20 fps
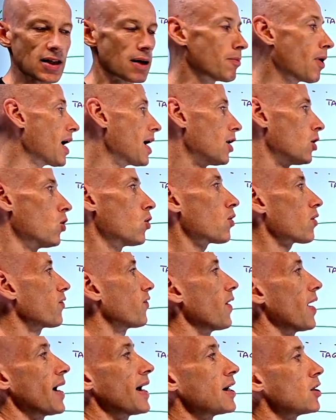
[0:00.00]
I might look
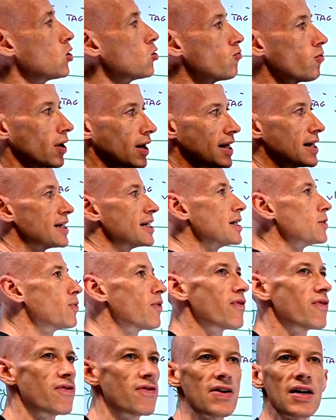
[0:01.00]
for, hey, new releases
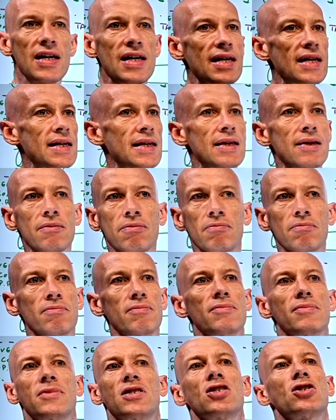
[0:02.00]
with V
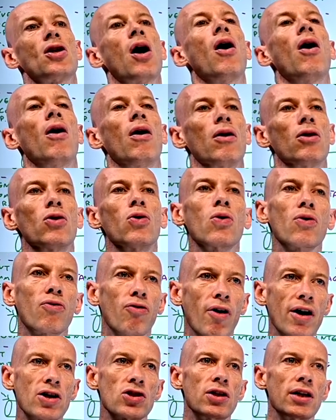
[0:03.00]
star, look
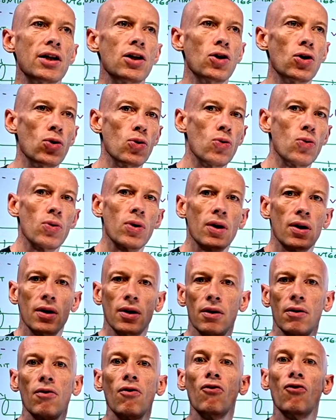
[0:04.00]
for actually new
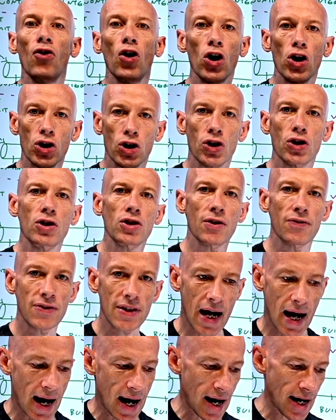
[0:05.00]
versions of
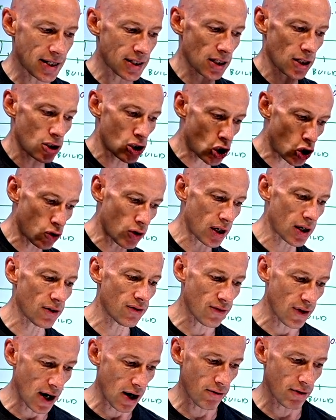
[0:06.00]
tags and trigger
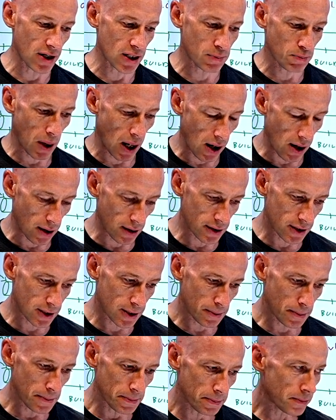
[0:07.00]
various
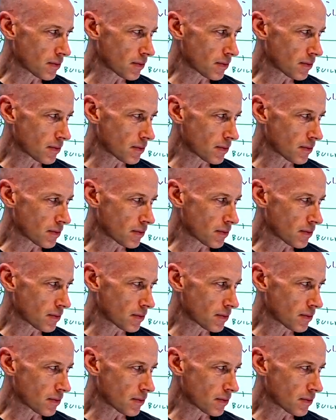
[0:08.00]
parts.